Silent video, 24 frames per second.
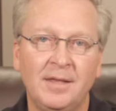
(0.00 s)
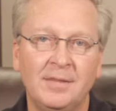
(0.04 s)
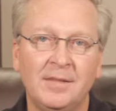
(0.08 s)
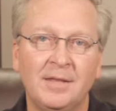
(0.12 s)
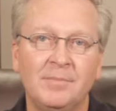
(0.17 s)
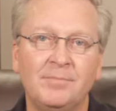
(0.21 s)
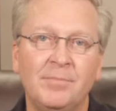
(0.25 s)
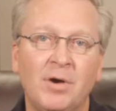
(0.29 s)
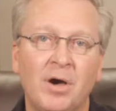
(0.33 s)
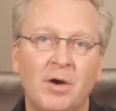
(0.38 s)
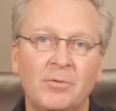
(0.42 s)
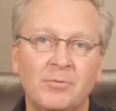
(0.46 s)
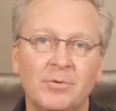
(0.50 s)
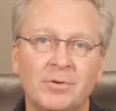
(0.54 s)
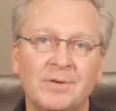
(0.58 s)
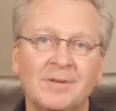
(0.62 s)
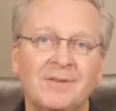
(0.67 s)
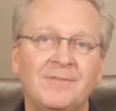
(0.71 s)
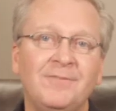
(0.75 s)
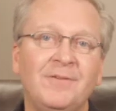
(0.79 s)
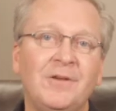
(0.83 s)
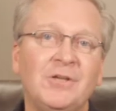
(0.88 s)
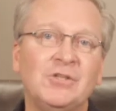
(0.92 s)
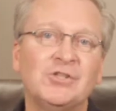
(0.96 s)
And then Paul wrote
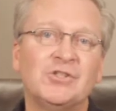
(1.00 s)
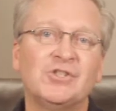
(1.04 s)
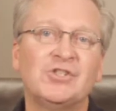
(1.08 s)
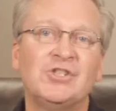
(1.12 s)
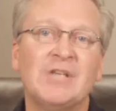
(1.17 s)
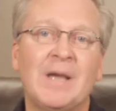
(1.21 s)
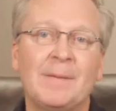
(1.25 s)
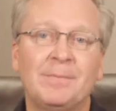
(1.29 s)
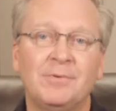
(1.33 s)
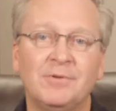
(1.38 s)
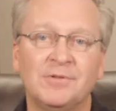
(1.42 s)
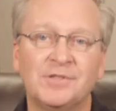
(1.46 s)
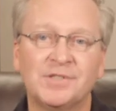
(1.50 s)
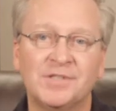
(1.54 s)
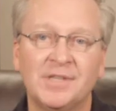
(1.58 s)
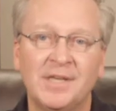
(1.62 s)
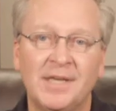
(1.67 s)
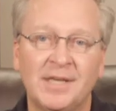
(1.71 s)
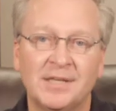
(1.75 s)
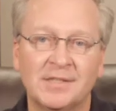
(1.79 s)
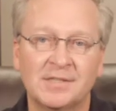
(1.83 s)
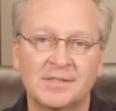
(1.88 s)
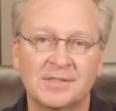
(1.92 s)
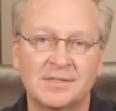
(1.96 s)
in Ephesians chapter
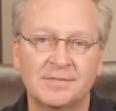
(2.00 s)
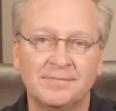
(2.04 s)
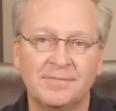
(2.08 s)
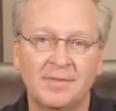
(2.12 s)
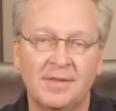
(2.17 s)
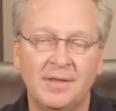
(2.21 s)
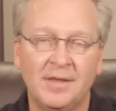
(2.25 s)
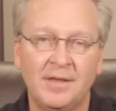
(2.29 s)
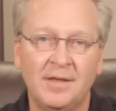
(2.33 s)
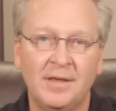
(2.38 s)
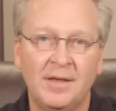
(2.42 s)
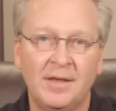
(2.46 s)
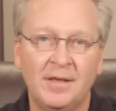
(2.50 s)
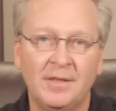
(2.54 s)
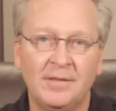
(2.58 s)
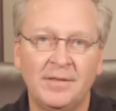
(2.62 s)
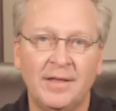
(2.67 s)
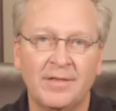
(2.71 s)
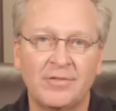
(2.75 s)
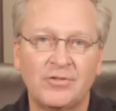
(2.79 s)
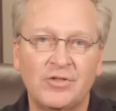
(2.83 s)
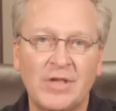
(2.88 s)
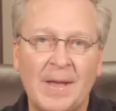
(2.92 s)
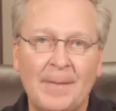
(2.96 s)
6,
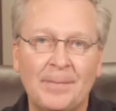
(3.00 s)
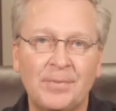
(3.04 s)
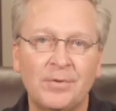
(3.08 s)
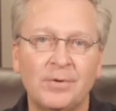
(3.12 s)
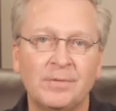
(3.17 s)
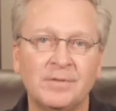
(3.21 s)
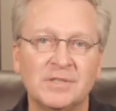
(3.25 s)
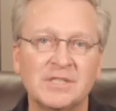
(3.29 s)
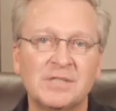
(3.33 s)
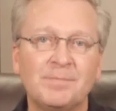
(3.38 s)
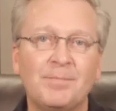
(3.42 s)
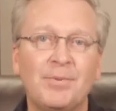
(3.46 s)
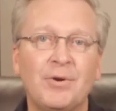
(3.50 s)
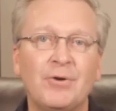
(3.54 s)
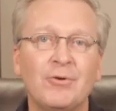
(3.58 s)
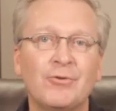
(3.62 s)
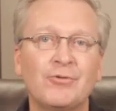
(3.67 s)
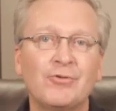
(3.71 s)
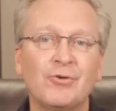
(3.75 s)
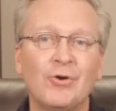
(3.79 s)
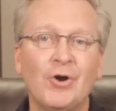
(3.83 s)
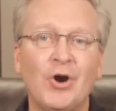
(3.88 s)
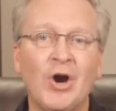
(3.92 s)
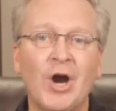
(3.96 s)
that chapter on the
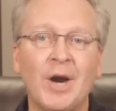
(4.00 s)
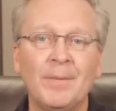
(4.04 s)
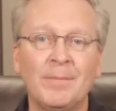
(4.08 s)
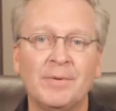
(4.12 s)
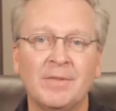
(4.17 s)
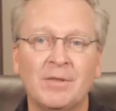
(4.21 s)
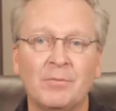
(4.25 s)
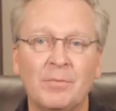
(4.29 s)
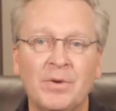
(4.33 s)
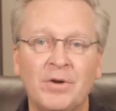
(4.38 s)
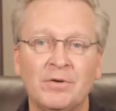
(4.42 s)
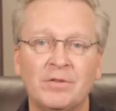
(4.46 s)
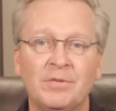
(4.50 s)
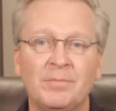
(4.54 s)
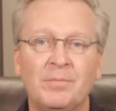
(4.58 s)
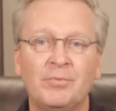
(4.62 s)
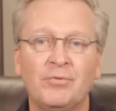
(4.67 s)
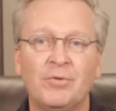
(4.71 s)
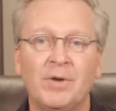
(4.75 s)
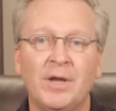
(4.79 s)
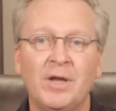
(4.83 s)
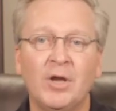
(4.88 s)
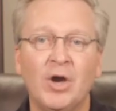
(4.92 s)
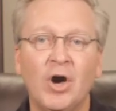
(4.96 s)
spiritual armor, that we are to
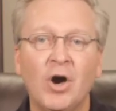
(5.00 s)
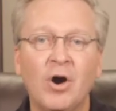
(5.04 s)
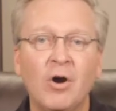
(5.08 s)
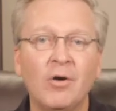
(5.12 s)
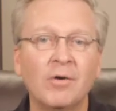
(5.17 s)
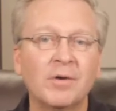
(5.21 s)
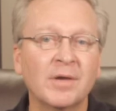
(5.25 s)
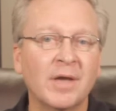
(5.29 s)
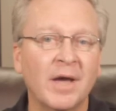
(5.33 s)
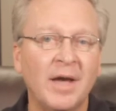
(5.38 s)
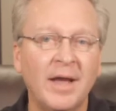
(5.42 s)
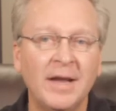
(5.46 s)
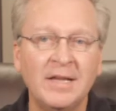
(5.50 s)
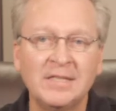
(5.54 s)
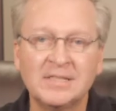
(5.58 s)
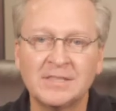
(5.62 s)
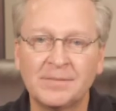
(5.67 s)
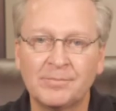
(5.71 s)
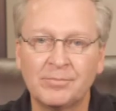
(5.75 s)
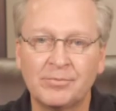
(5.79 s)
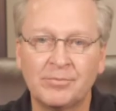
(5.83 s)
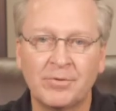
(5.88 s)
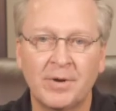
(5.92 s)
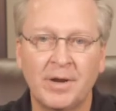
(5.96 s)
pray all
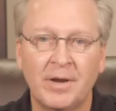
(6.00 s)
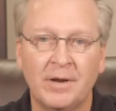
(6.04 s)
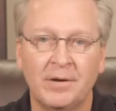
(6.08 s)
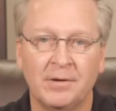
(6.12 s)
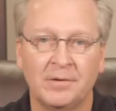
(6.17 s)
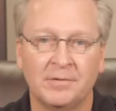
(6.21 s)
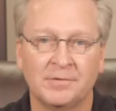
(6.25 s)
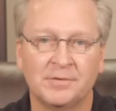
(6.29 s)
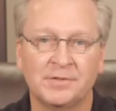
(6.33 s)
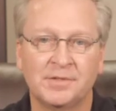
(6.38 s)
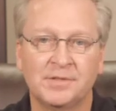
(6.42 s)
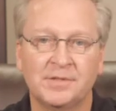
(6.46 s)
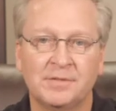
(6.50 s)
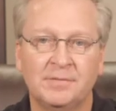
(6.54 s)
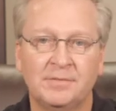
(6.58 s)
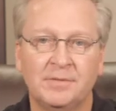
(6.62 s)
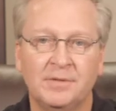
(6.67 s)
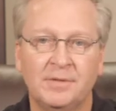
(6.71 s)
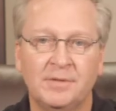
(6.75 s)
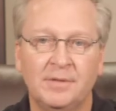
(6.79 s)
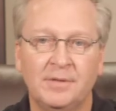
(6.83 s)
kinds of prayers.